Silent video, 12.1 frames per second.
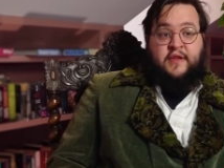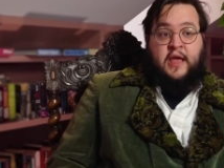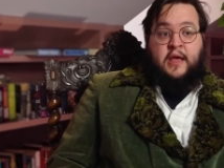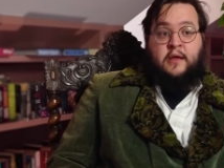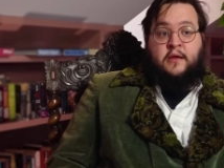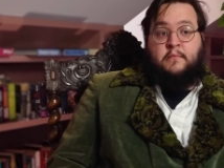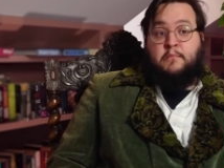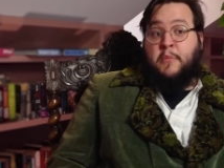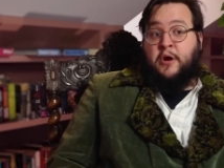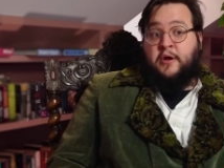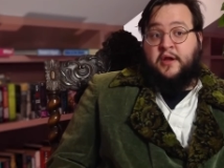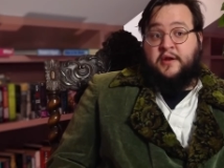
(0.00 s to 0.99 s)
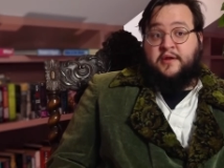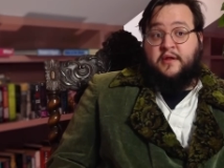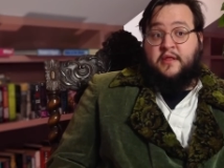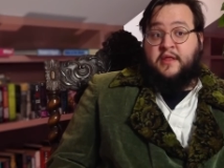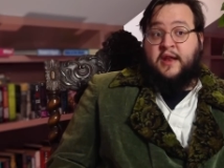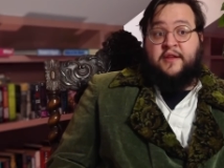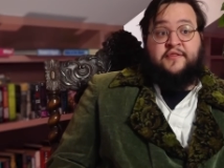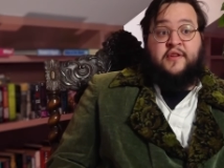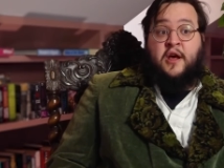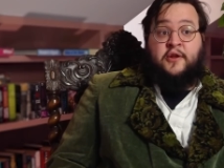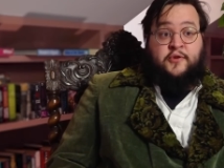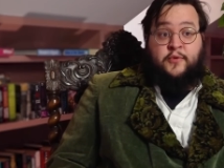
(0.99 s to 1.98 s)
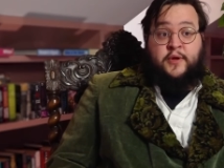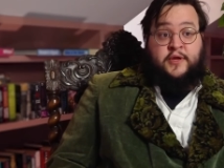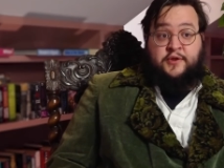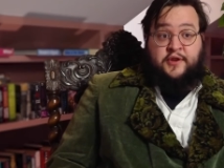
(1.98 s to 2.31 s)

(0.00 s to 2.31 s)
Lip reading: a market that is not going to